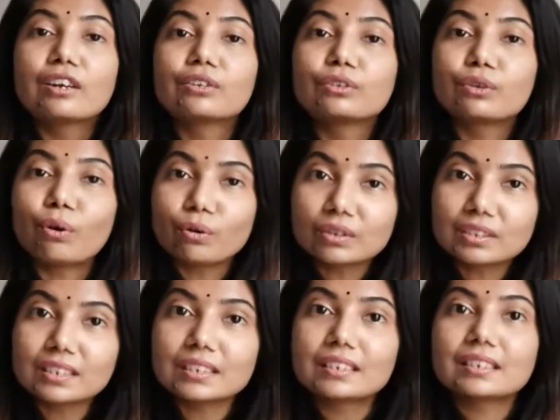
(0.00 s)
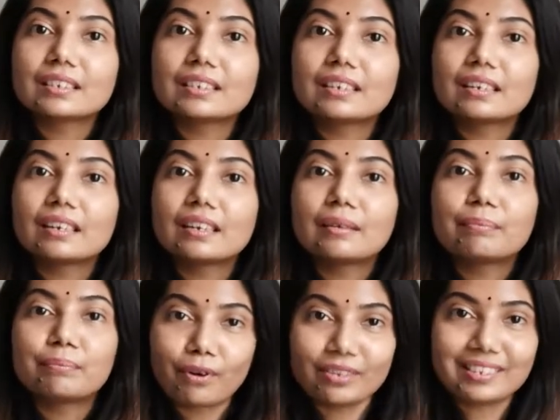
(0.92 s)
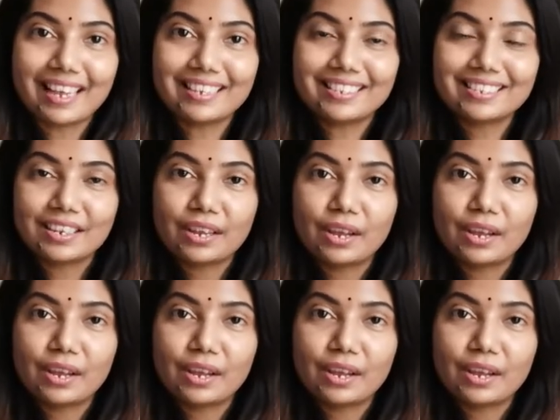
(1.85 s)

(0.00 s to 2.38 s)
roasted process